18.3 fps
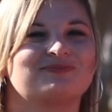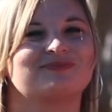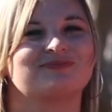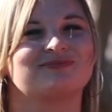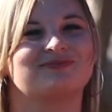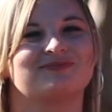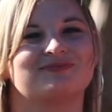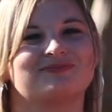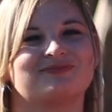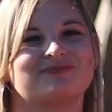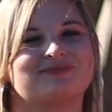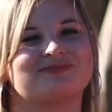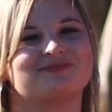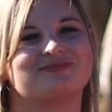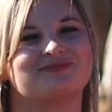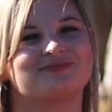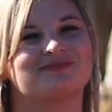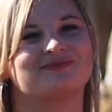
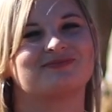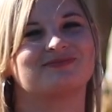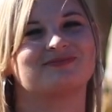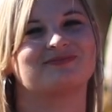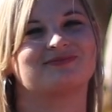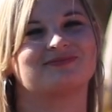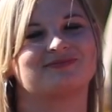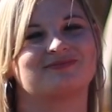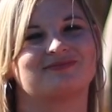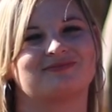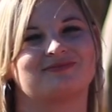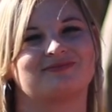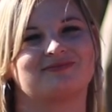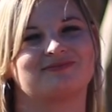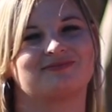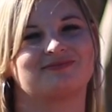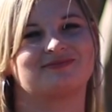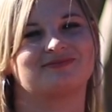
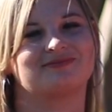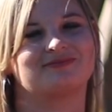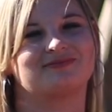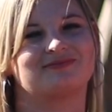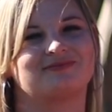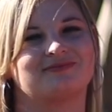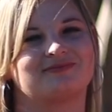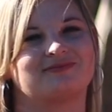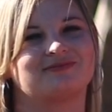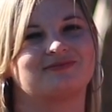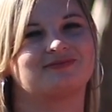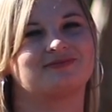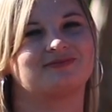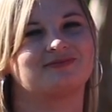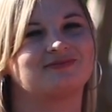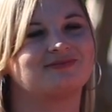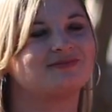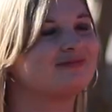
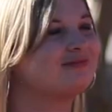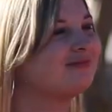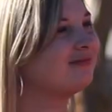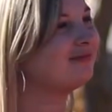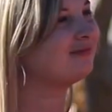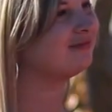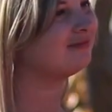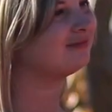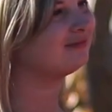This person isn't speaking.